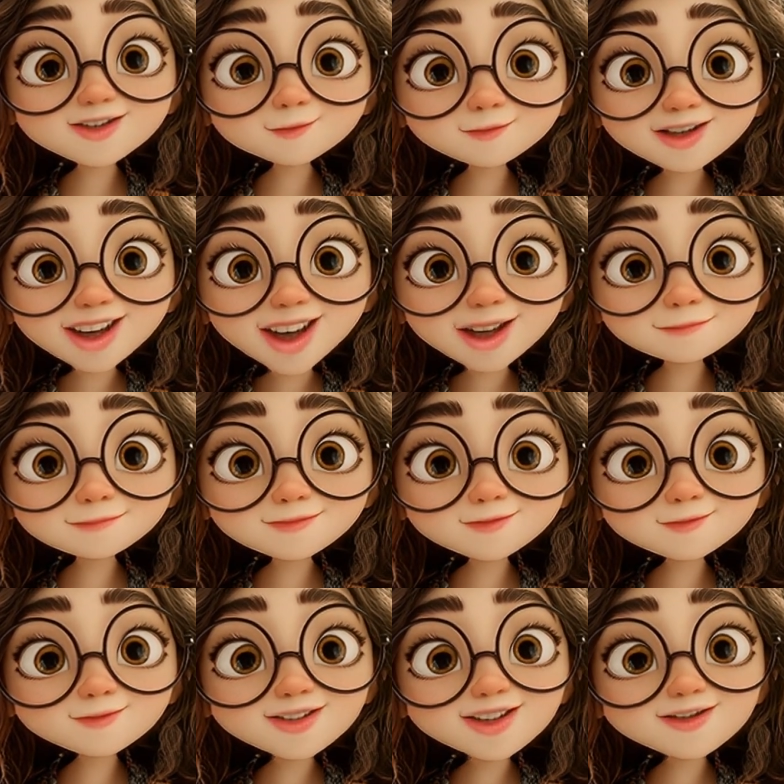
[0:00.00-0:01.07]
knowing
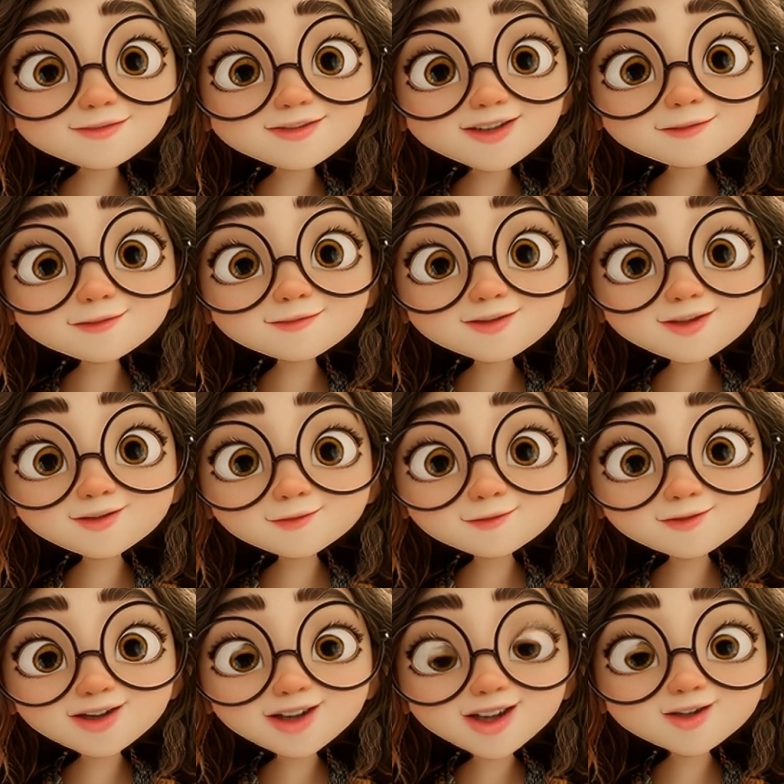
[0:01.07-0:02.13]
absolutely nothing about
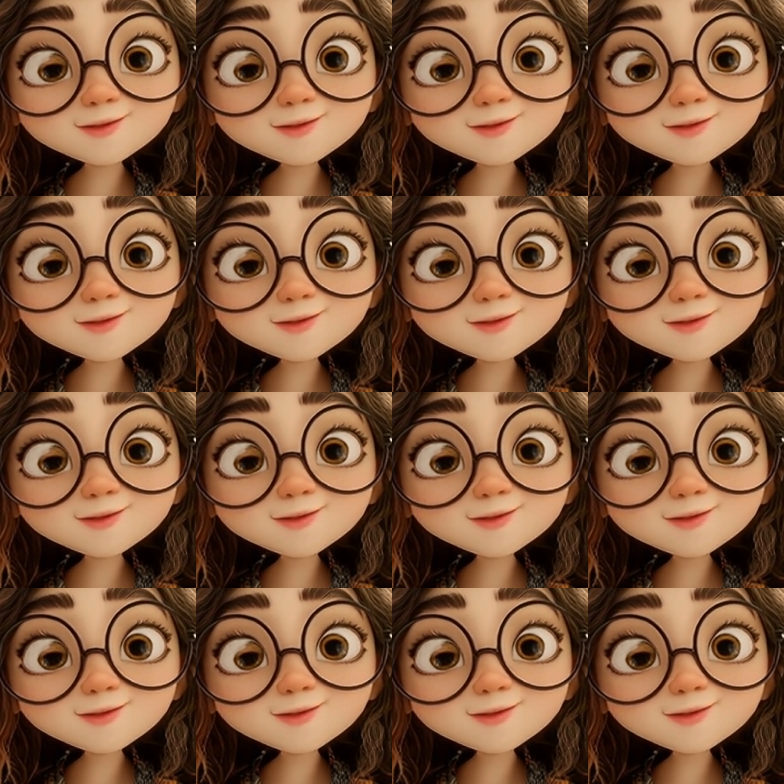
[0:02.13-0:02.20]
you,